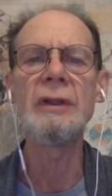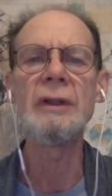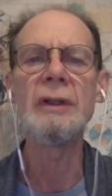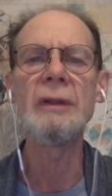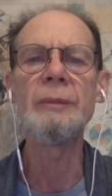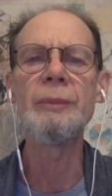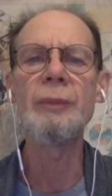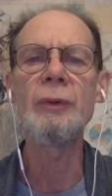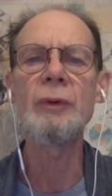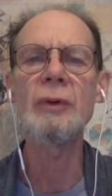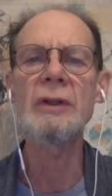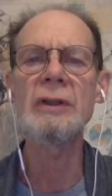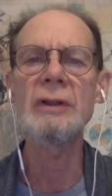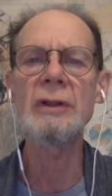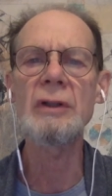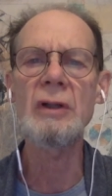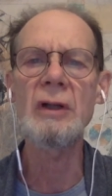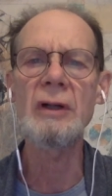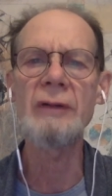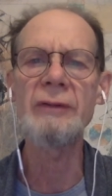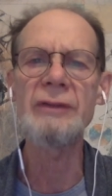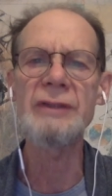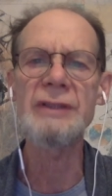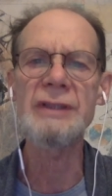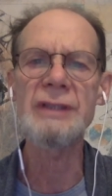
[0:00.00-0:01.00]
important
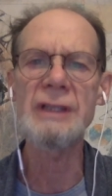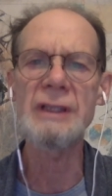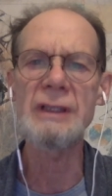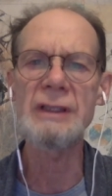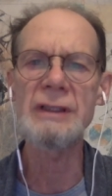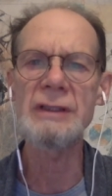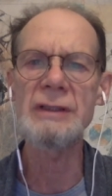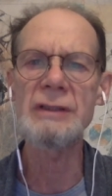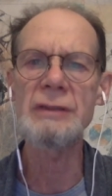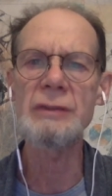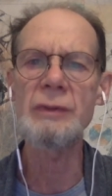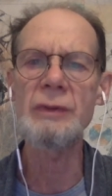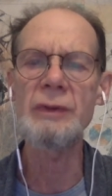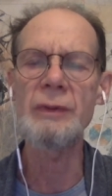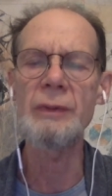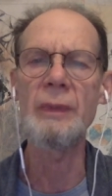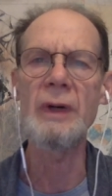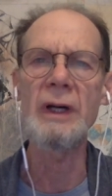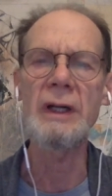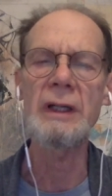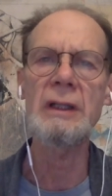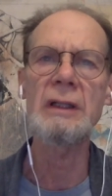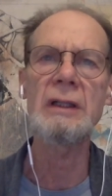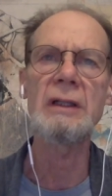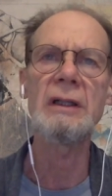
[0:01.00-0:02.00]
conversations with
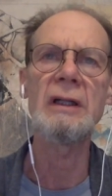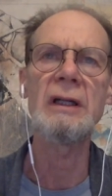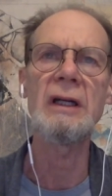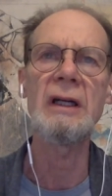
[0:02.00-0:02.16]
Mike